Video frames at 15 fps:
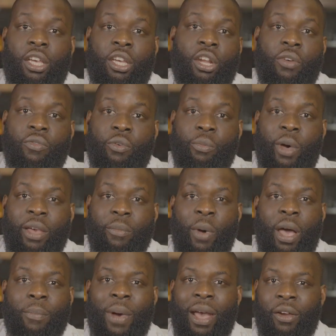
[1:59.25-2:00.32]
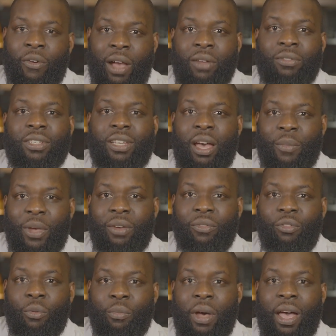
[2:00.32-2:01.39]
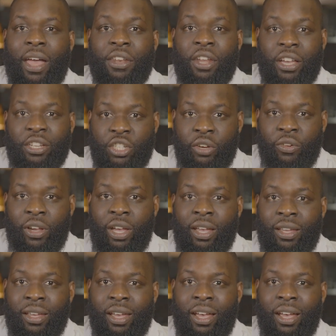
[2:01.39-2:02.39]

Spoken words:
You know, for my background coming from Nigeria,